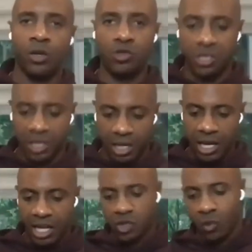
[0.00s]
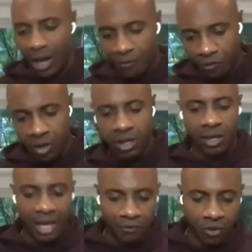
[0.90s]
Usually it's right foot,
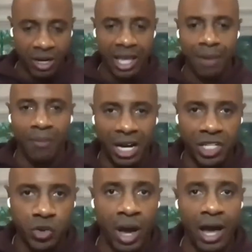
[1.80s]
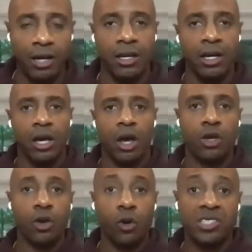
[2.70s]
left foot in my stride
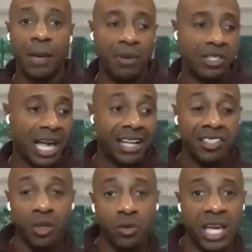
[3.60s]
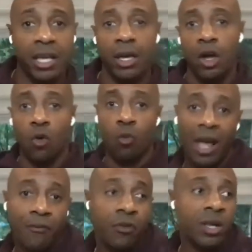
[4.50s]
a Euro step is I can still take
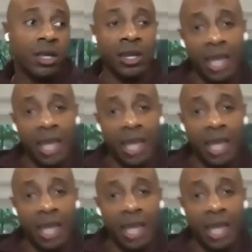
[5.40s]
right foot,